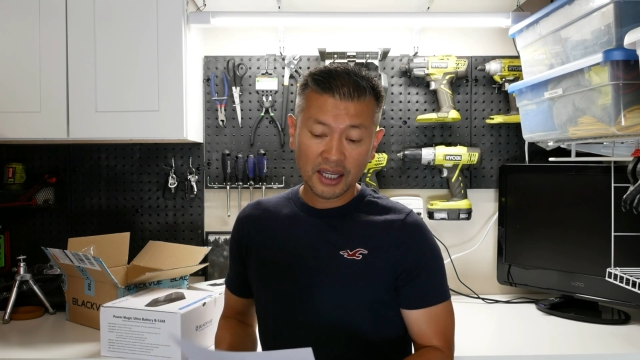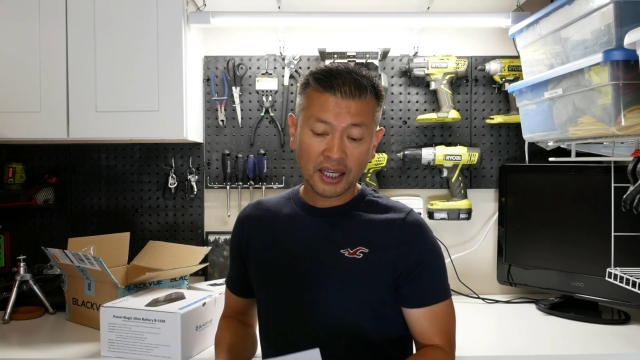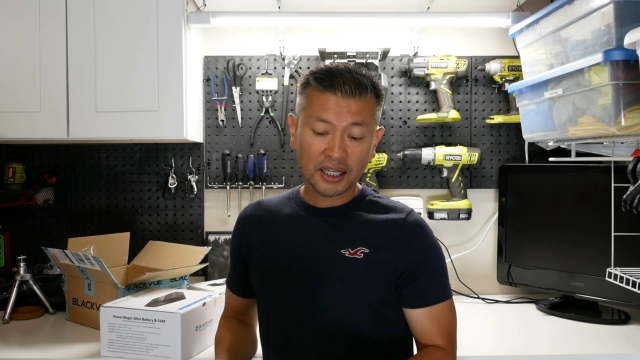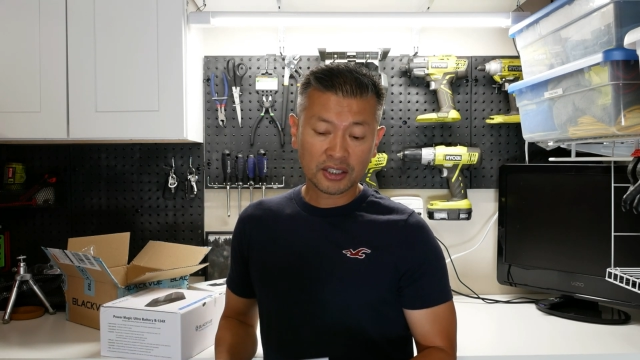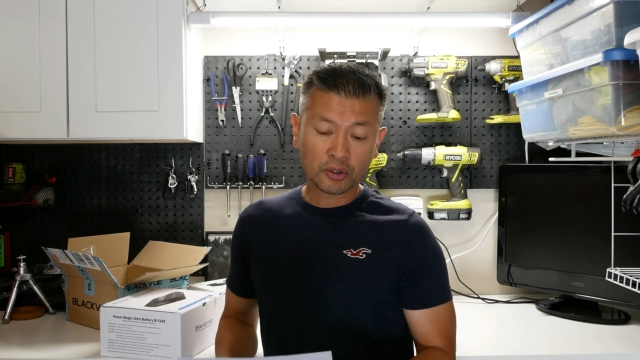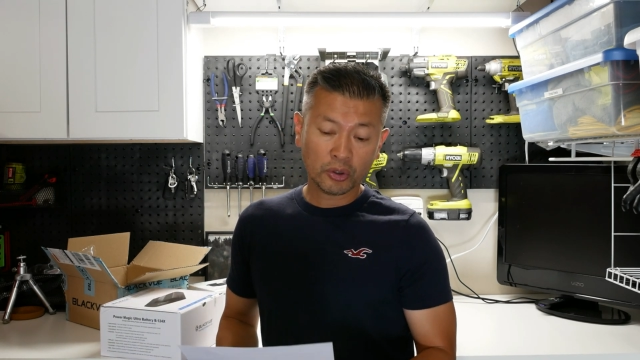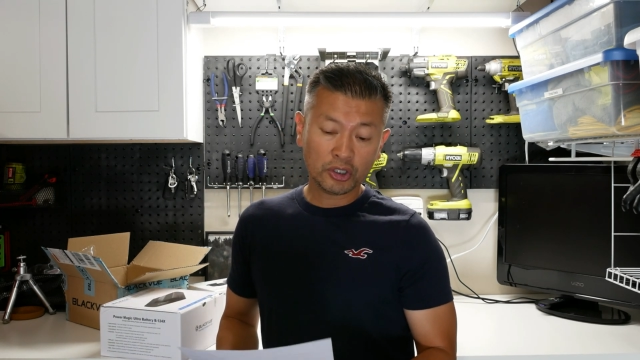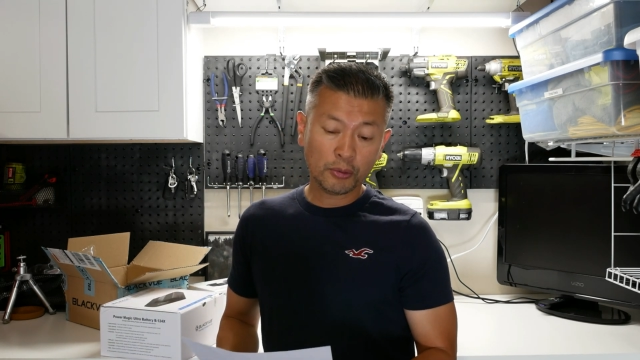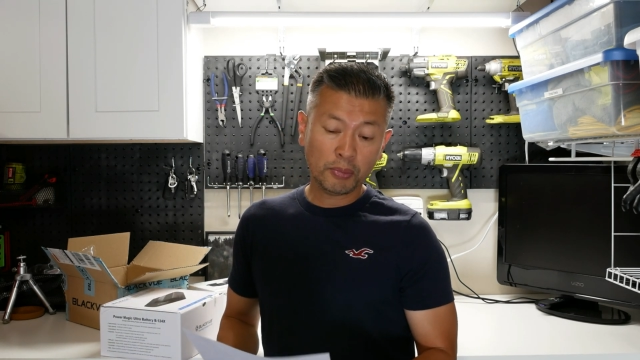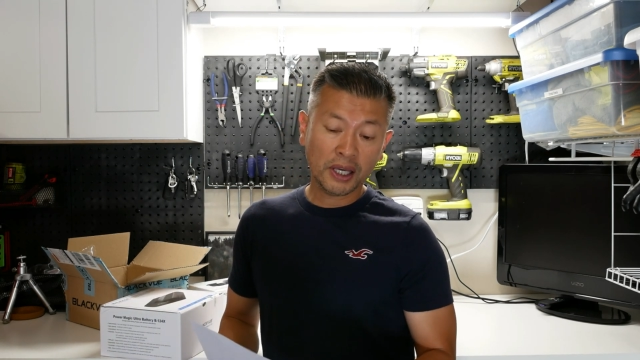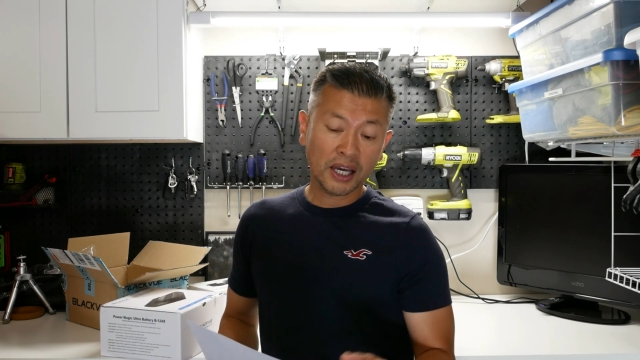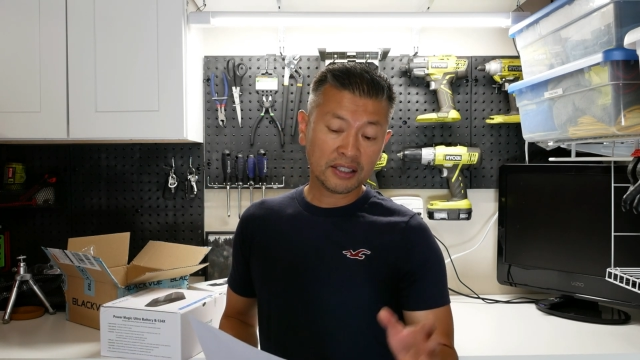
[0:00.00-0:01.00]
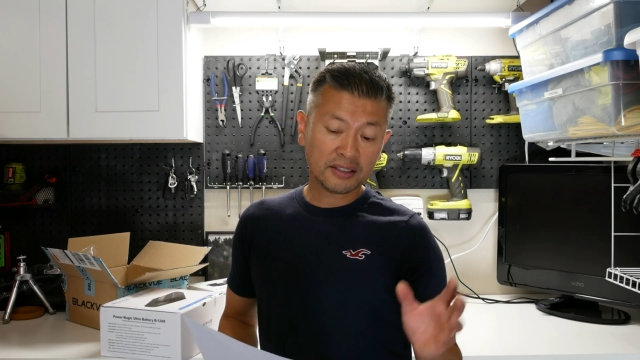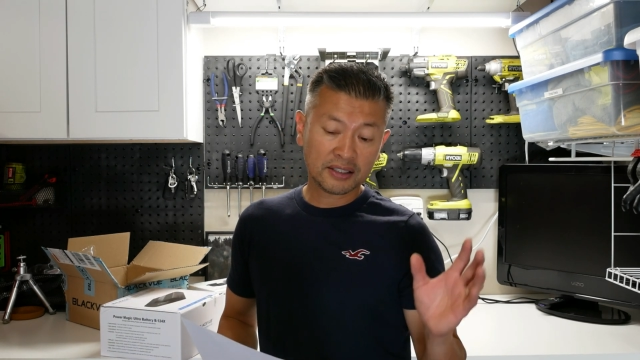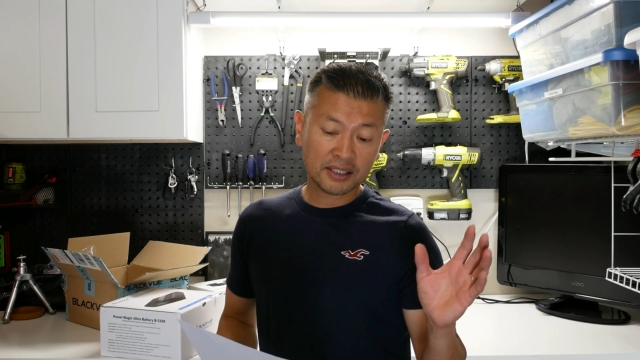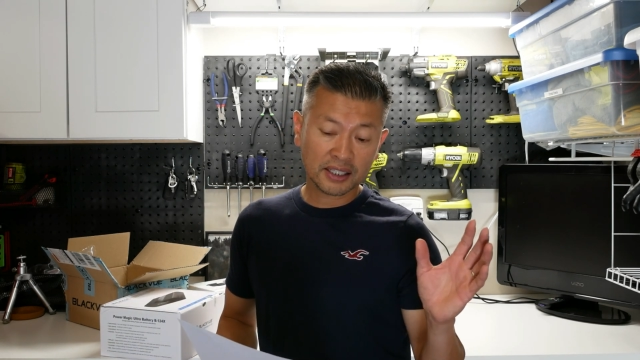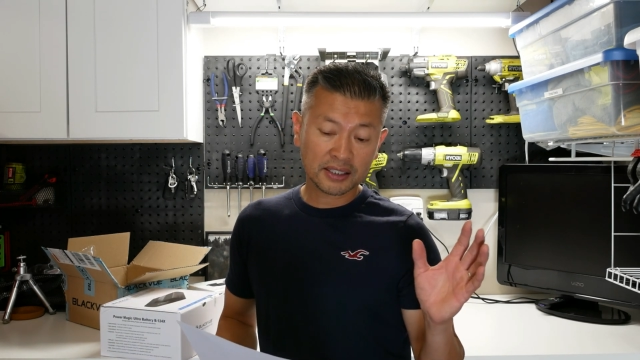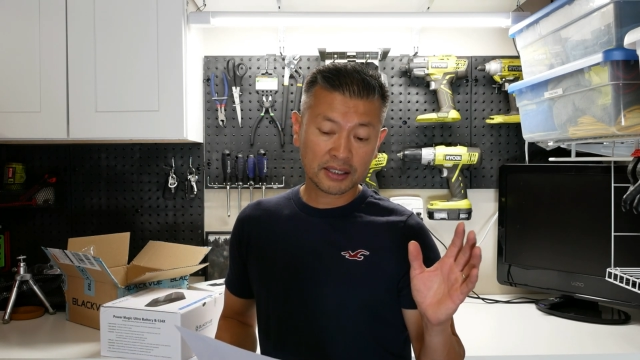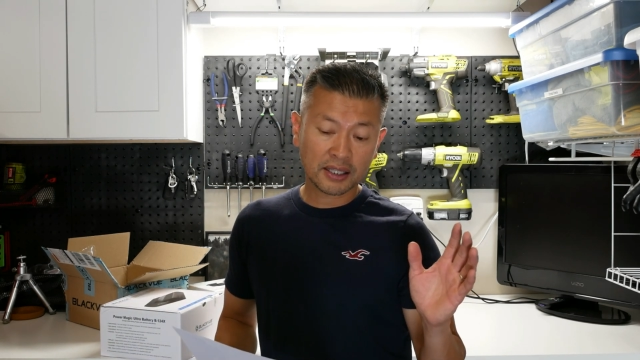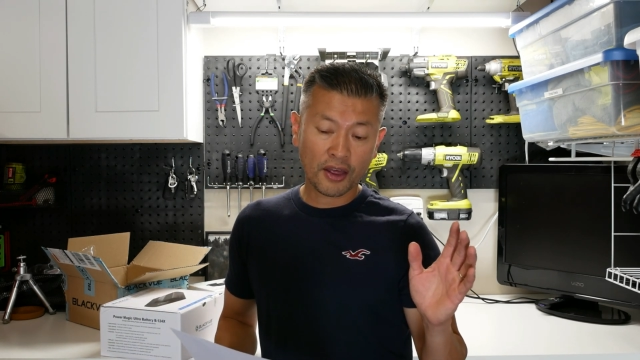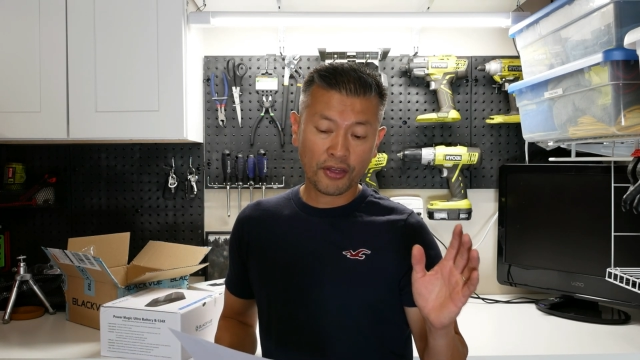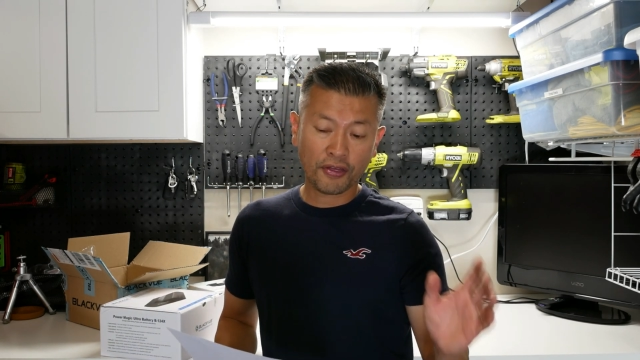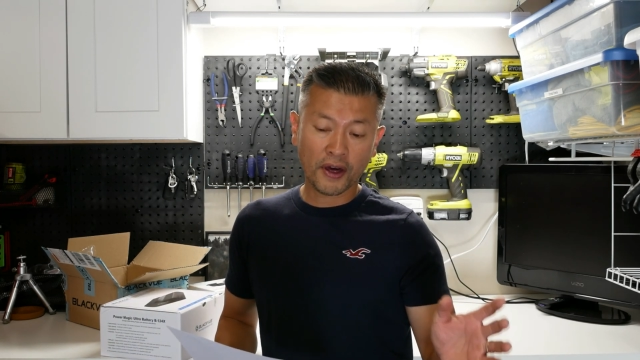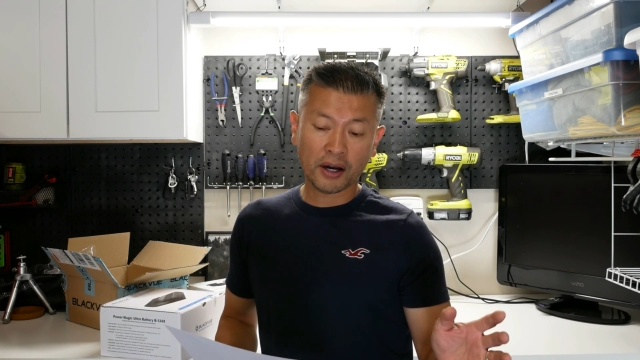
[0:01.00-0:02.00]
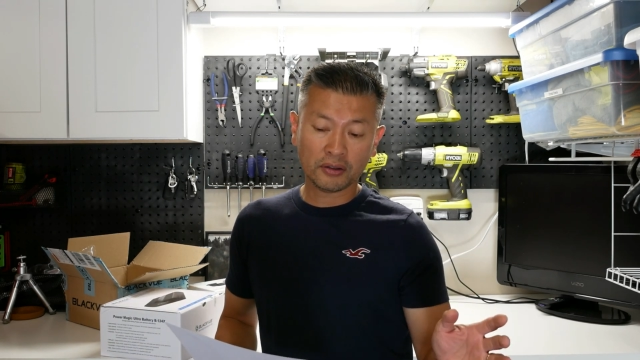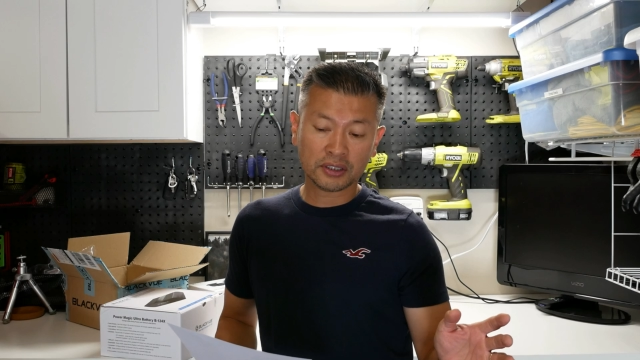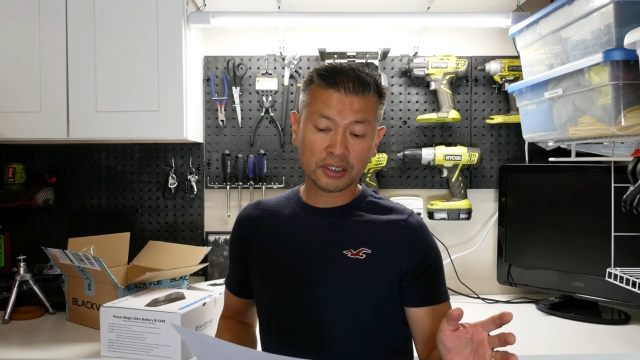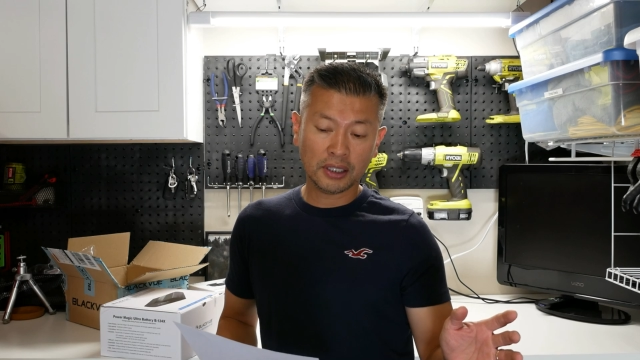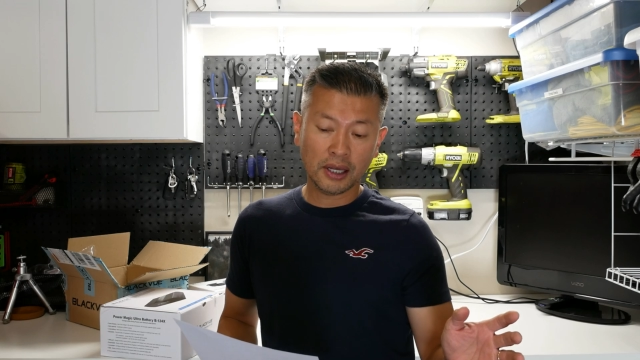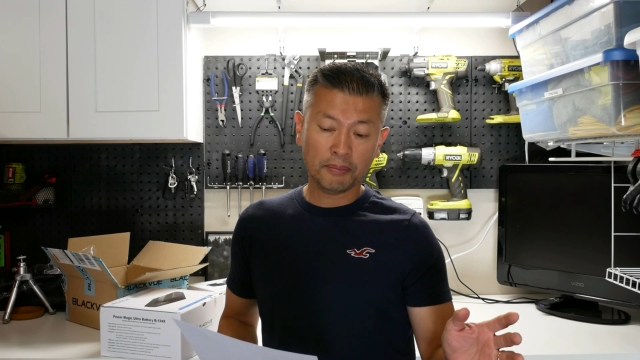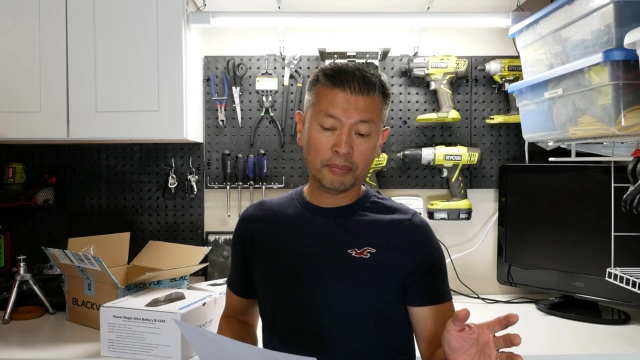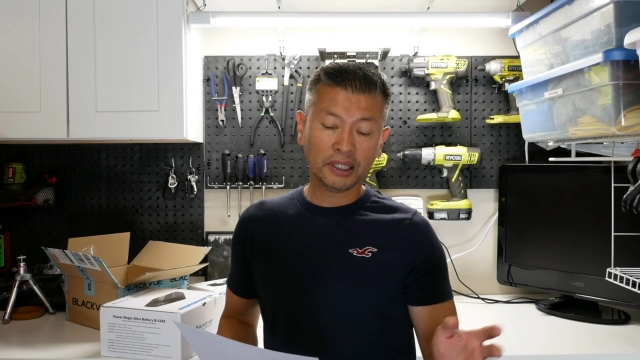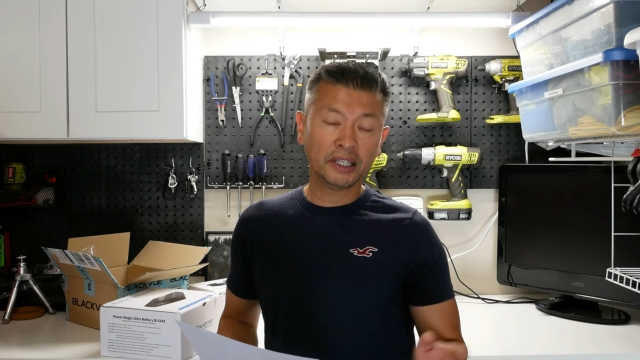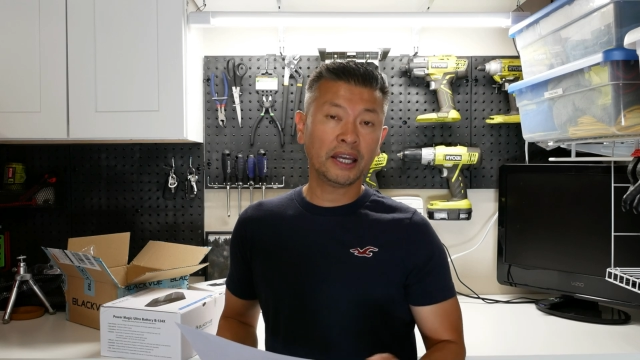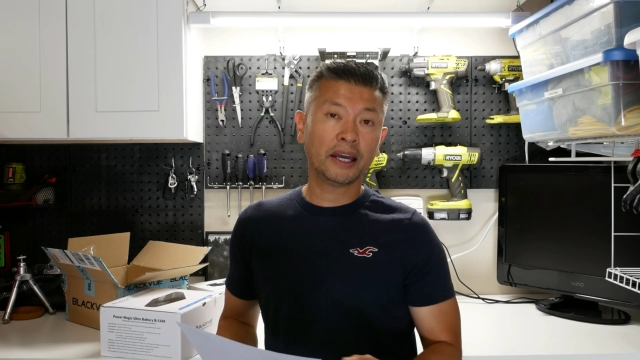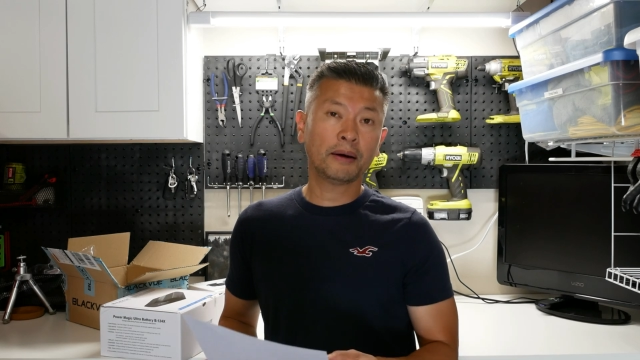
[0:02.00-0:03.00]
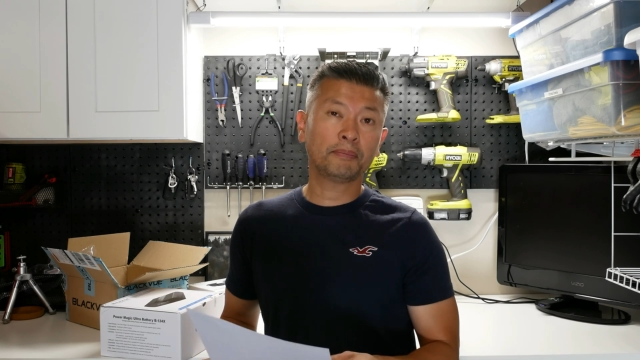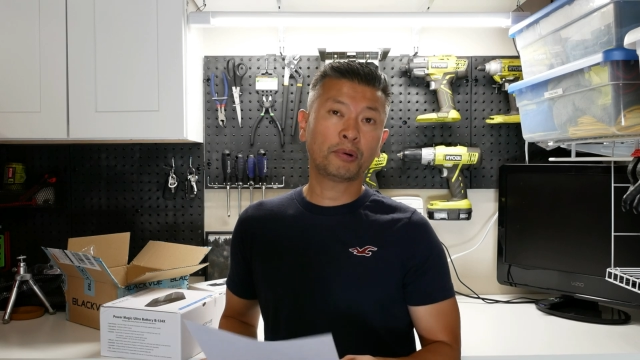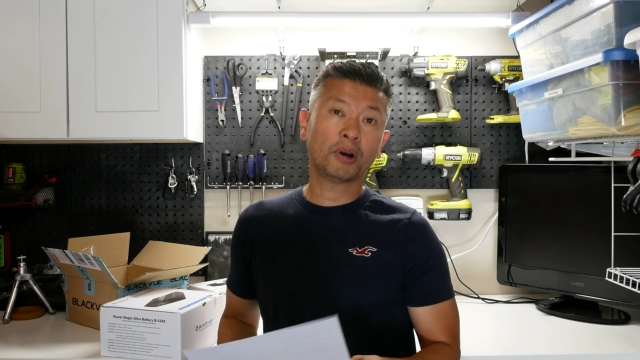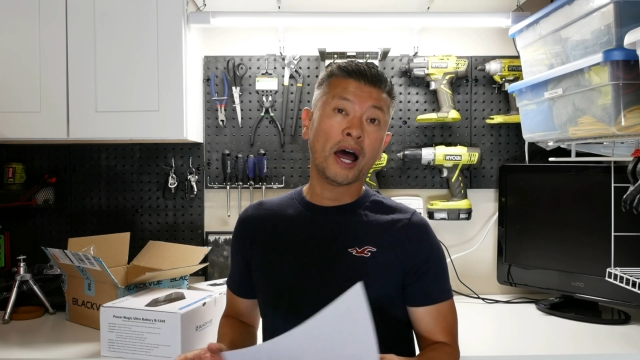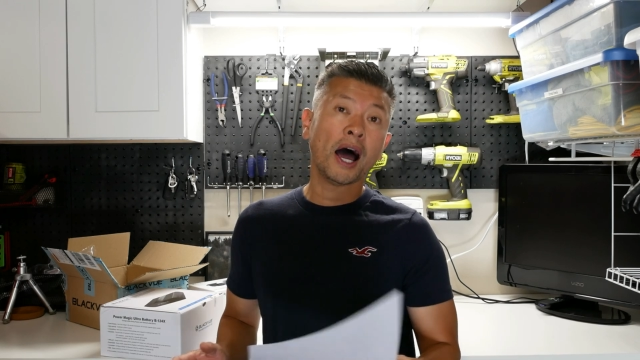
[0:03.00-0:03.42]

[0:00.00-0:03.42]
It's going to be a 6,000 milliamp per